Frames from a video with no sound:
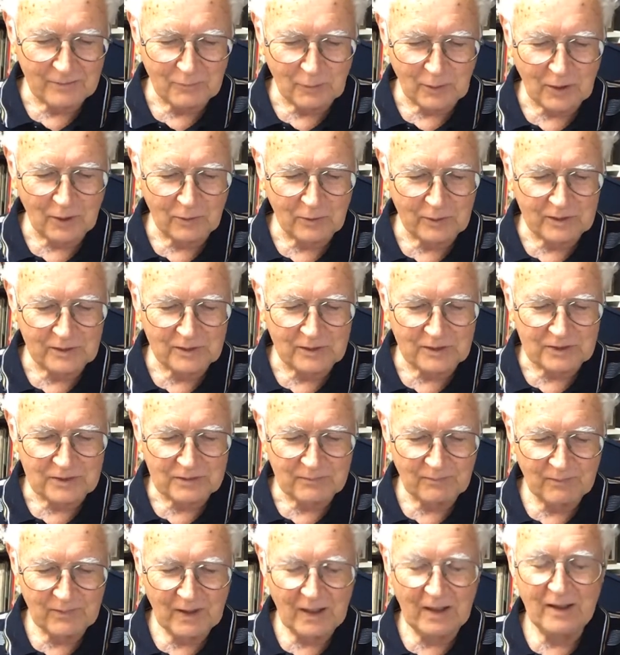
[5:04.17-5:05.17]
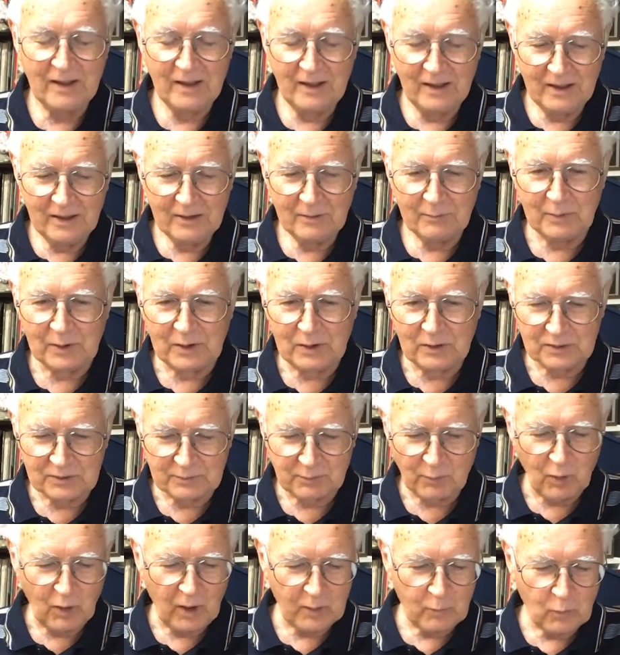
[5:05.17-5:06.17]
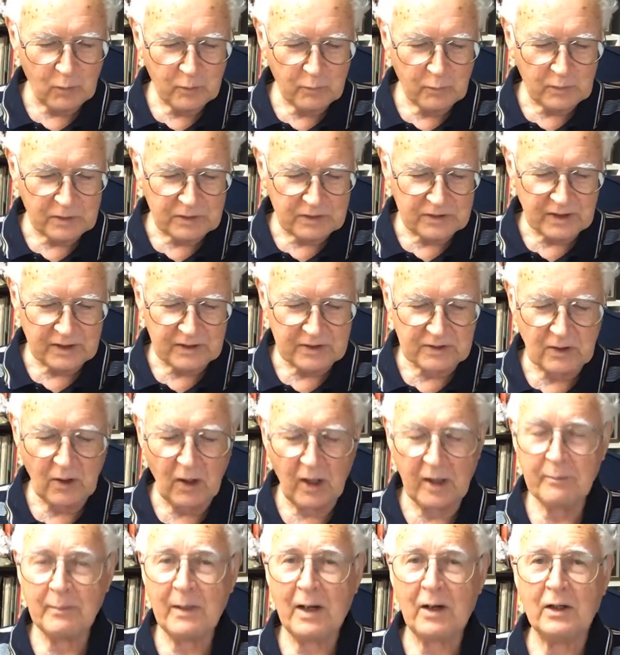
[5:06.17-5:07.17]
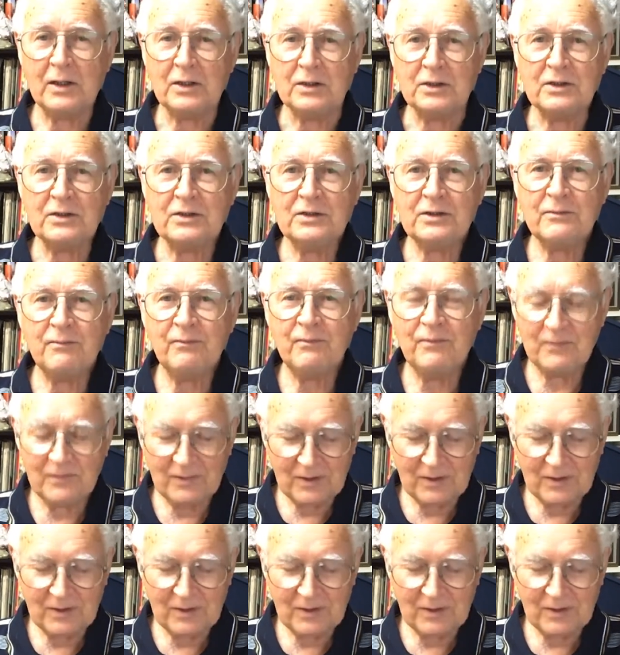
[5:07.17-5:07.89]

when I read this. Because Brian Woodward says, like marriages,